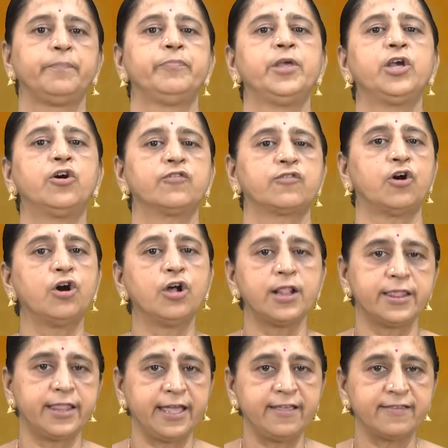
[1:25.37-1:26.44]
because all
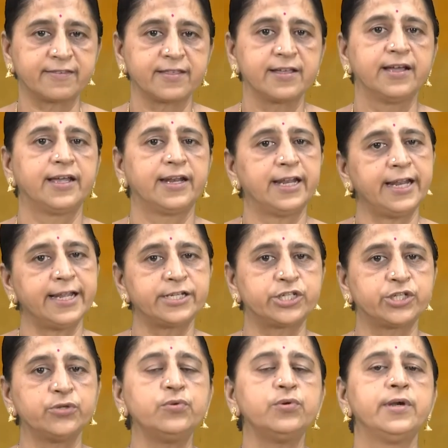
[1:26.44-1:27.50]
these relate
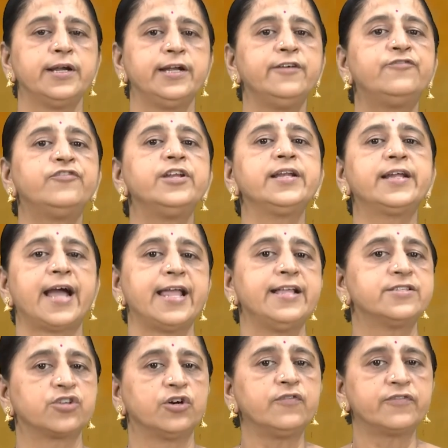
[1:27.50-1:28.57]
to different
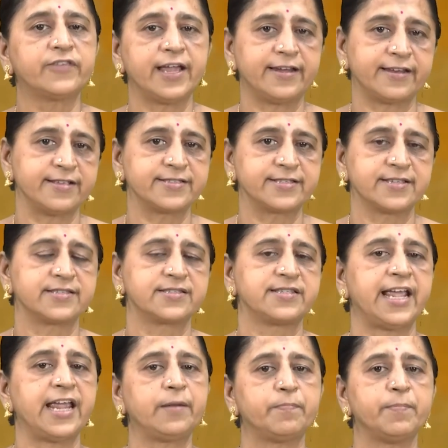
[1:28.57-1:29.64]
kinds of sentences,
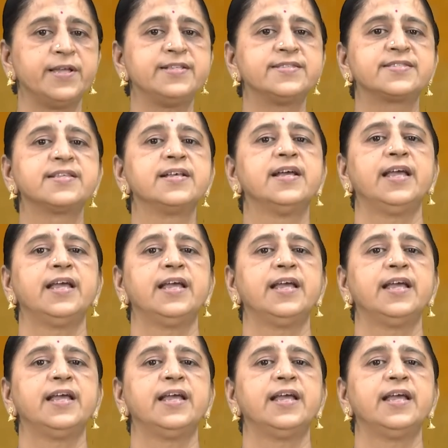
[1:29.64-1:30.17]
statements,